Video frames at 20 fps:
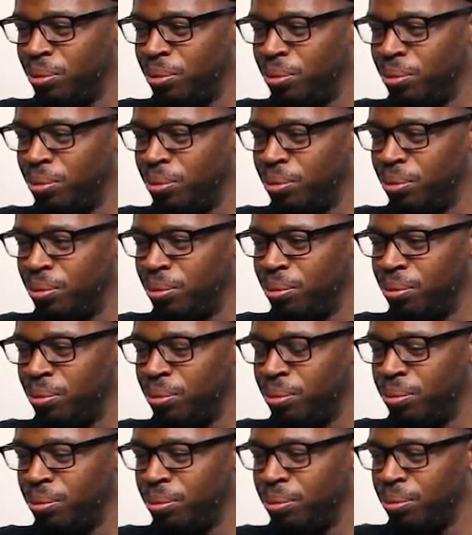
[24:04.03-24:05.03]

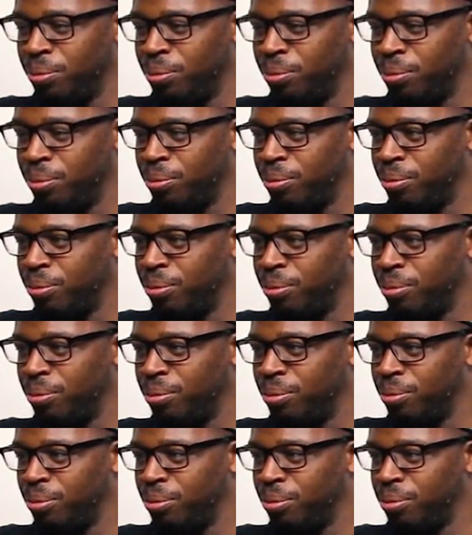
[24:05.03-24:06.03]

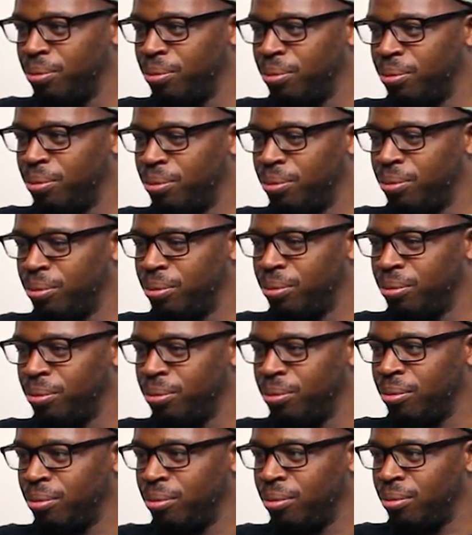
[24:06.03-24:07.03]

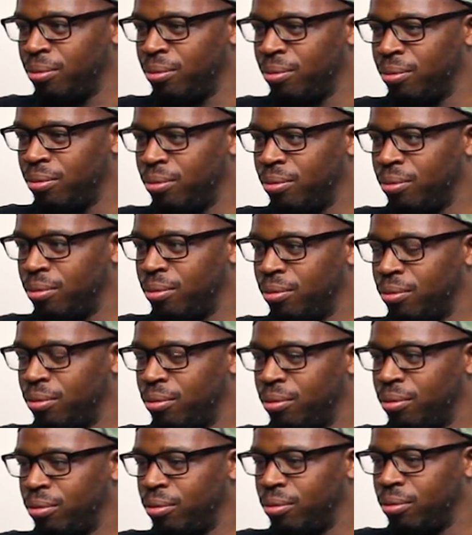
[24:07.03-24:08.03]

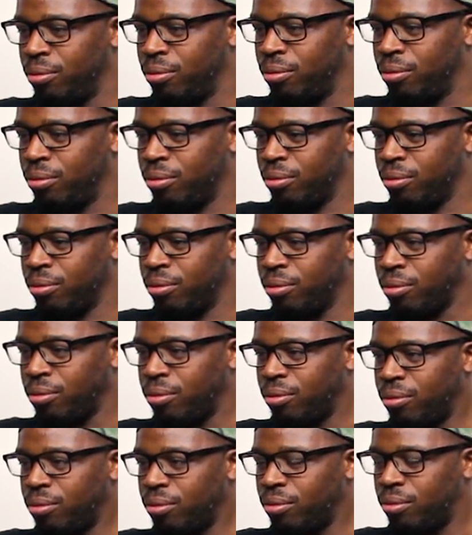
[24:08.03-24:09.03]

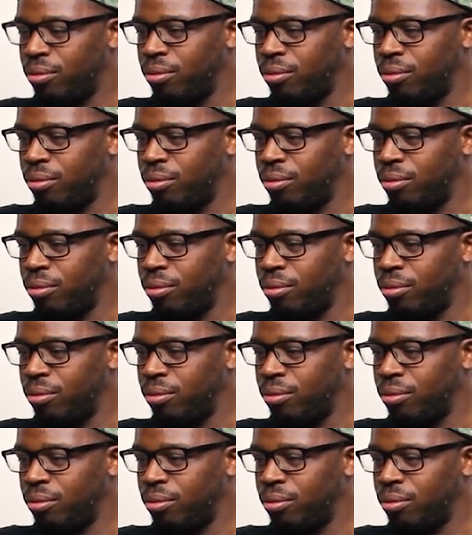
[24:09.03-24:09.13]
No words are spoken by the person on screen.